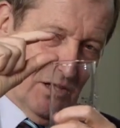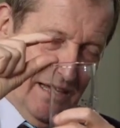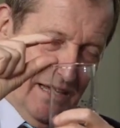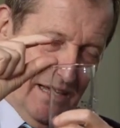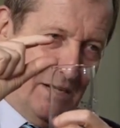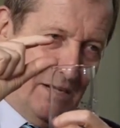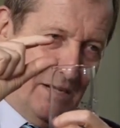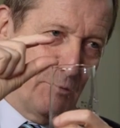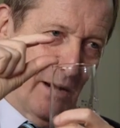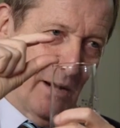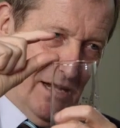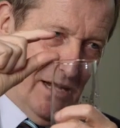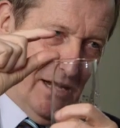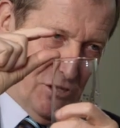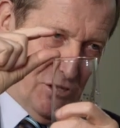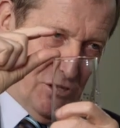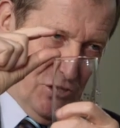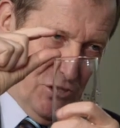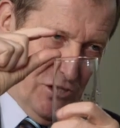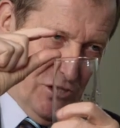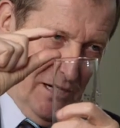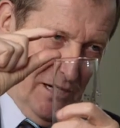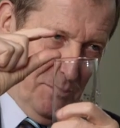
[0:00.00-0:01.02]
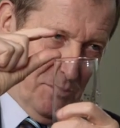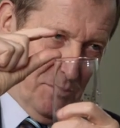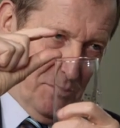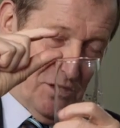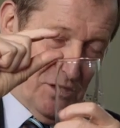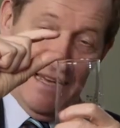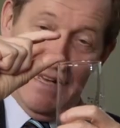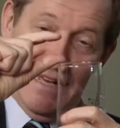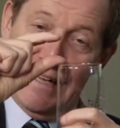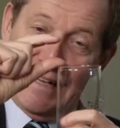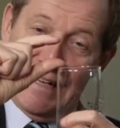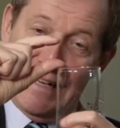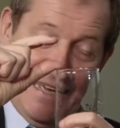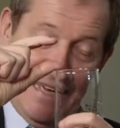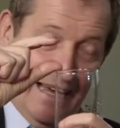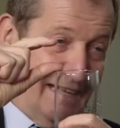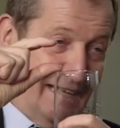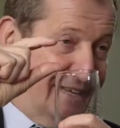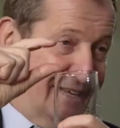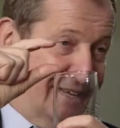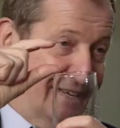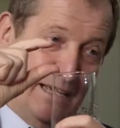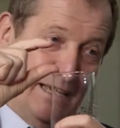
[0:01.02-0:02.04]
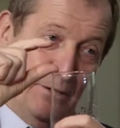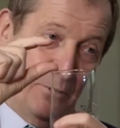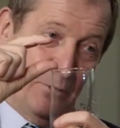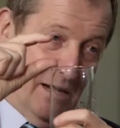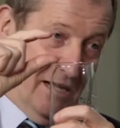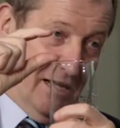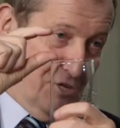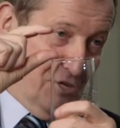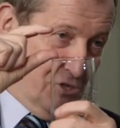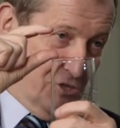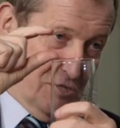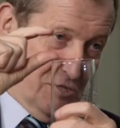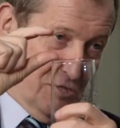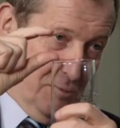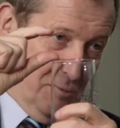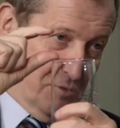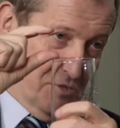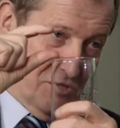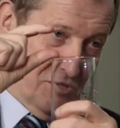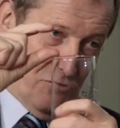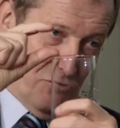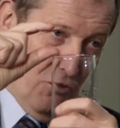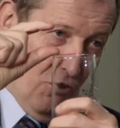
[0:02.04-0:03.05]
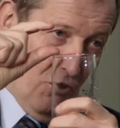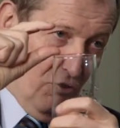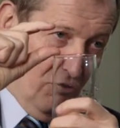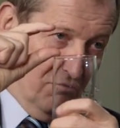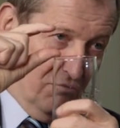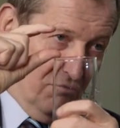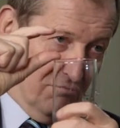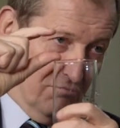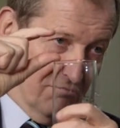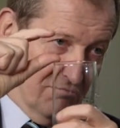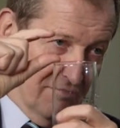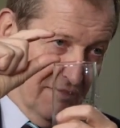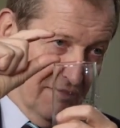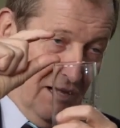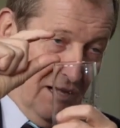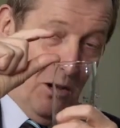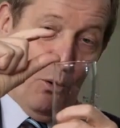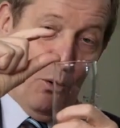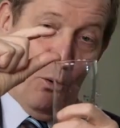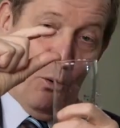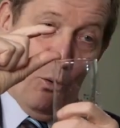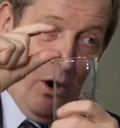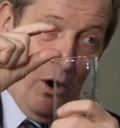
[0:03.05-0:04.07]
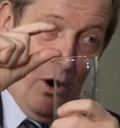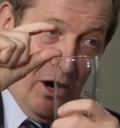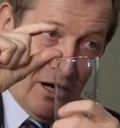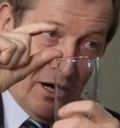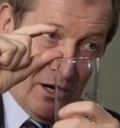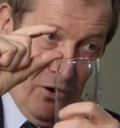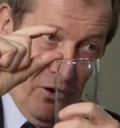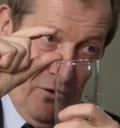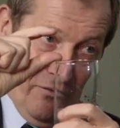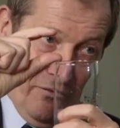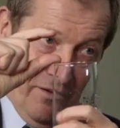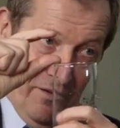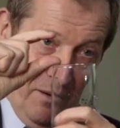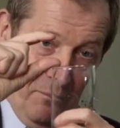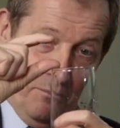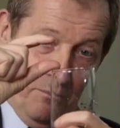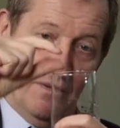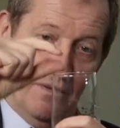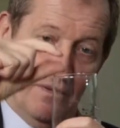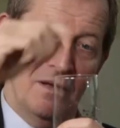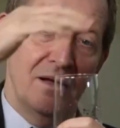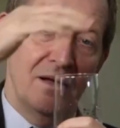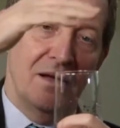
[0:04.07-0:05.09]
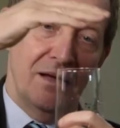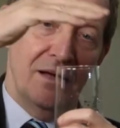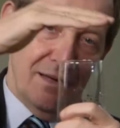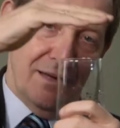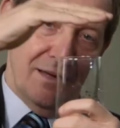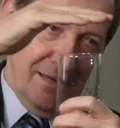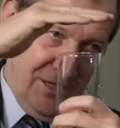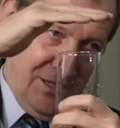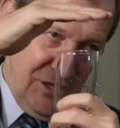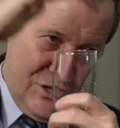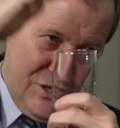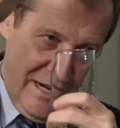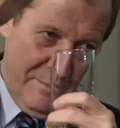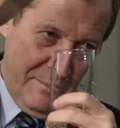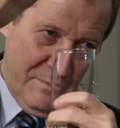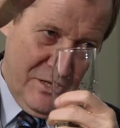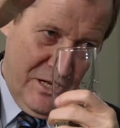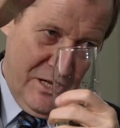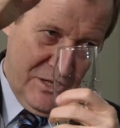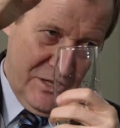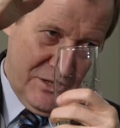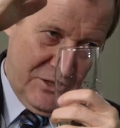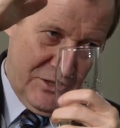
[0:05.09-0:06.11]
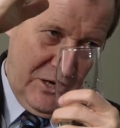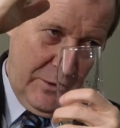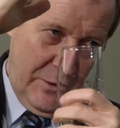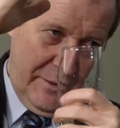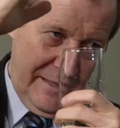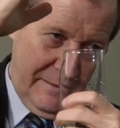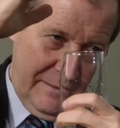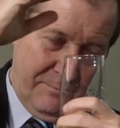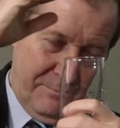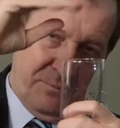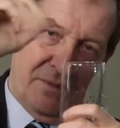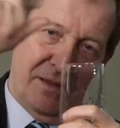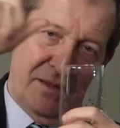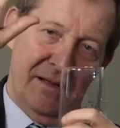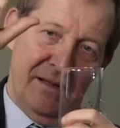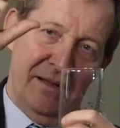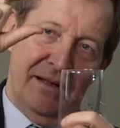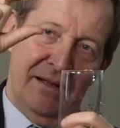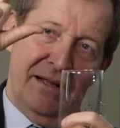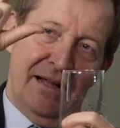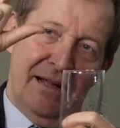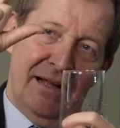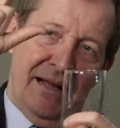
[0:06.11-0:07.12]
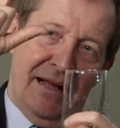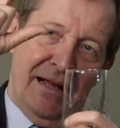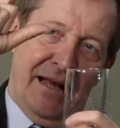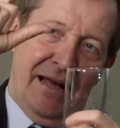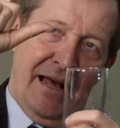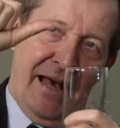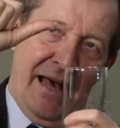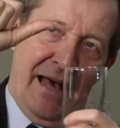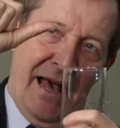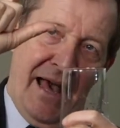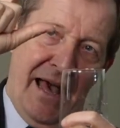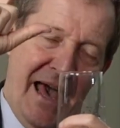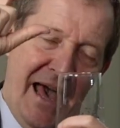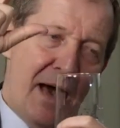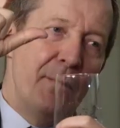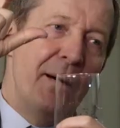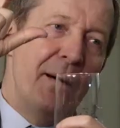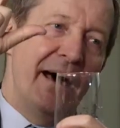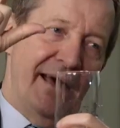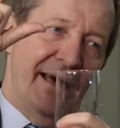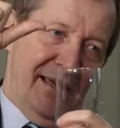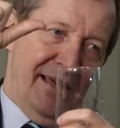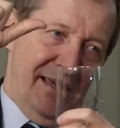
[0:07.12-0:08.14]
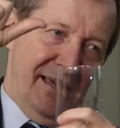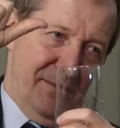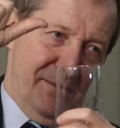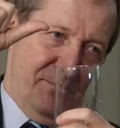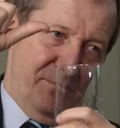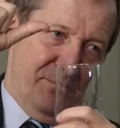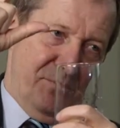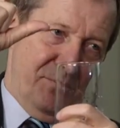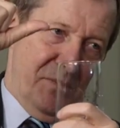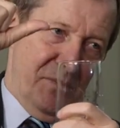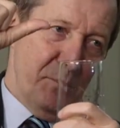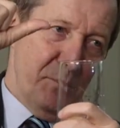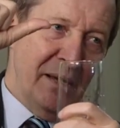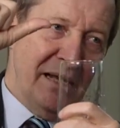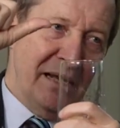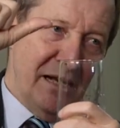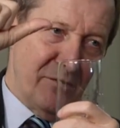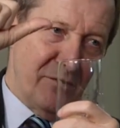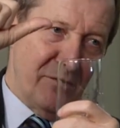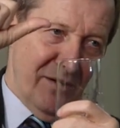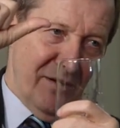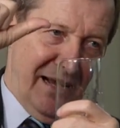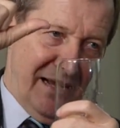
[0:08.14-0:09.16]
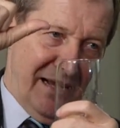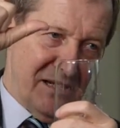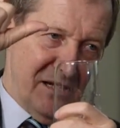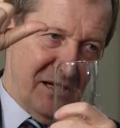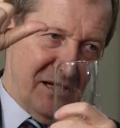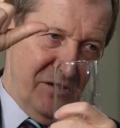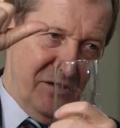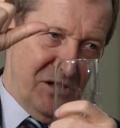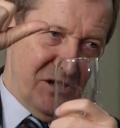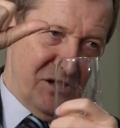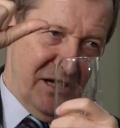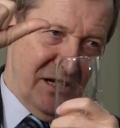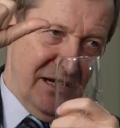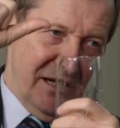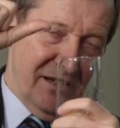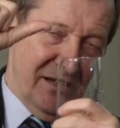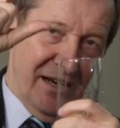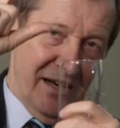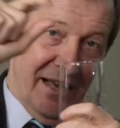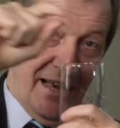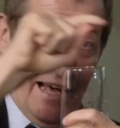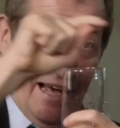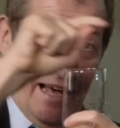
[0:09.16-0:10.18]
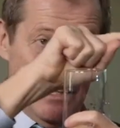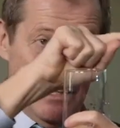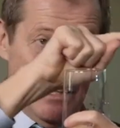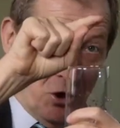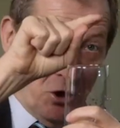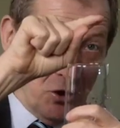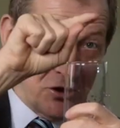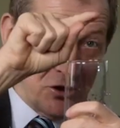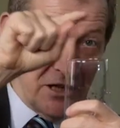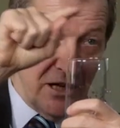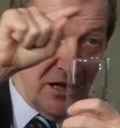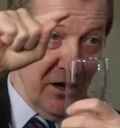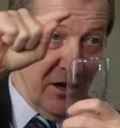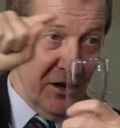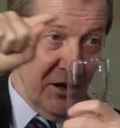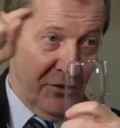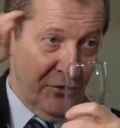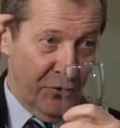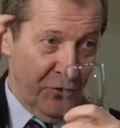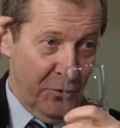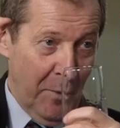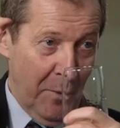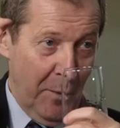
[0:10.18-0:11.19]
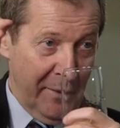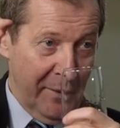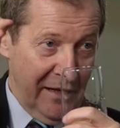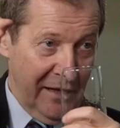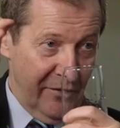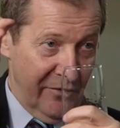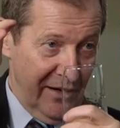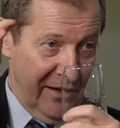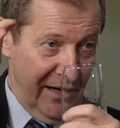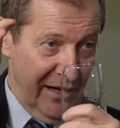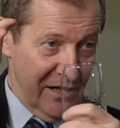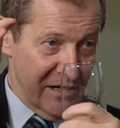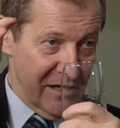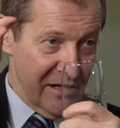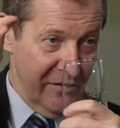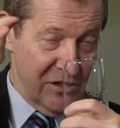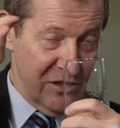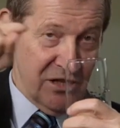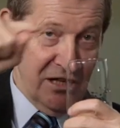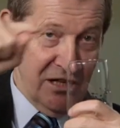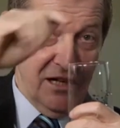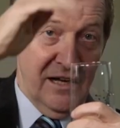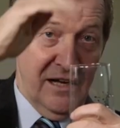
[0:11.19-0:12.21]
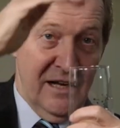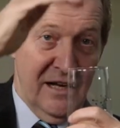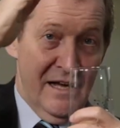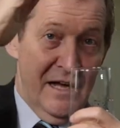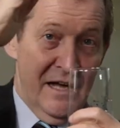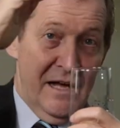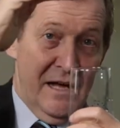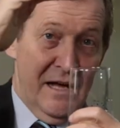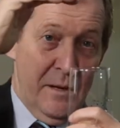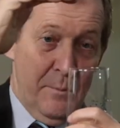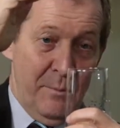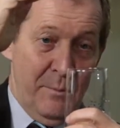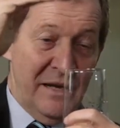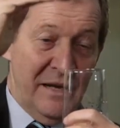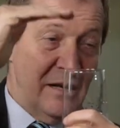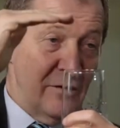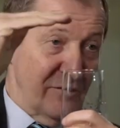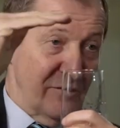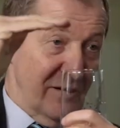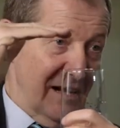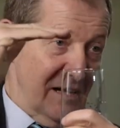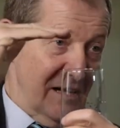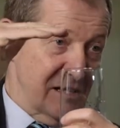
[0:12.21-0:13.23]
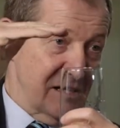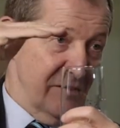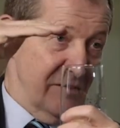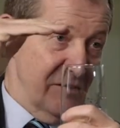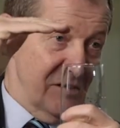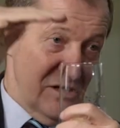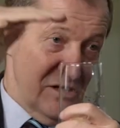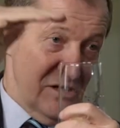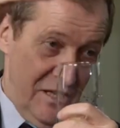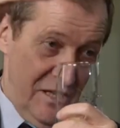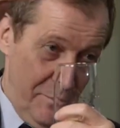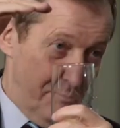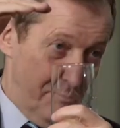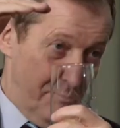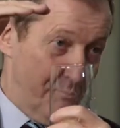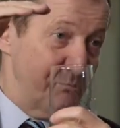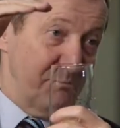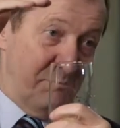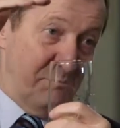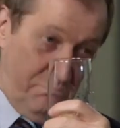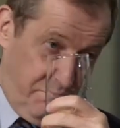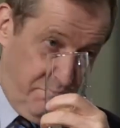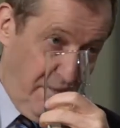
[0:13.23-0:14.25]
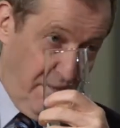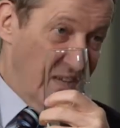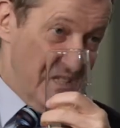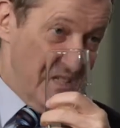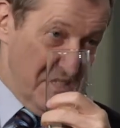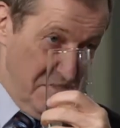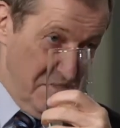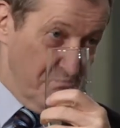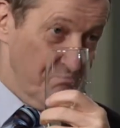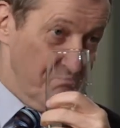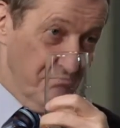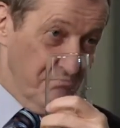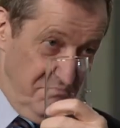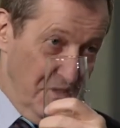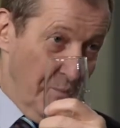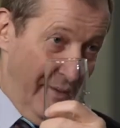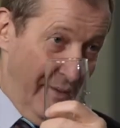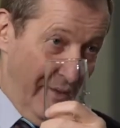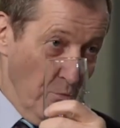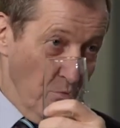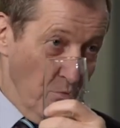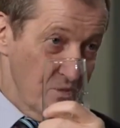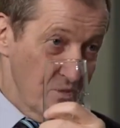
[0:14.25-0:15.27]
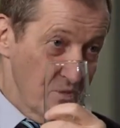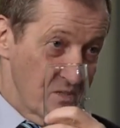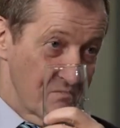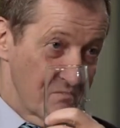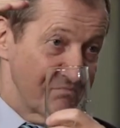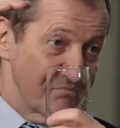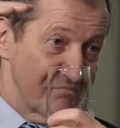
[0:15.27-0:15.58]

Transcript: Key relationships. Get your key relationships strong, work on them, your jam jar's growing. MA, meaningful activity. And I had a dotted line through my meaningful activity that pays the bills,